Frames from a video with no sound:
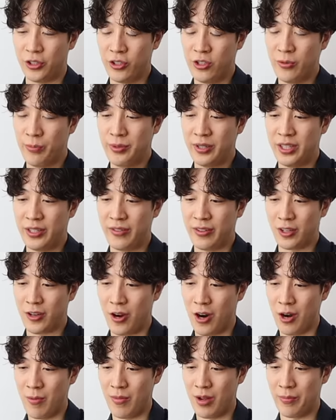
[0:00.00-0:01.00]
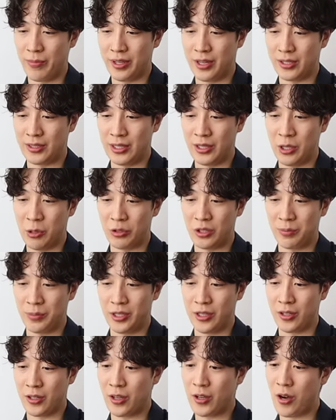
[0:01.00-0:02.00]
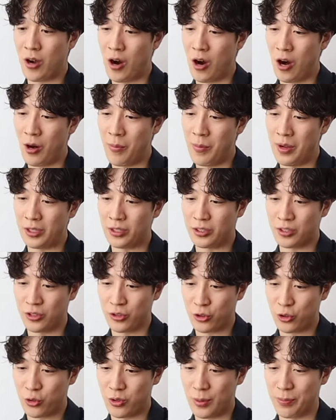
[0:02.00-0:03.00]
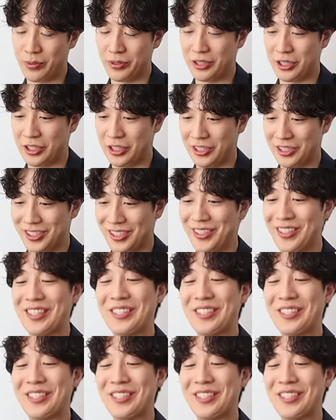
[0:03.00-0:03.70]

Do you believe in karma? Because I know some good Karma Sutra positions.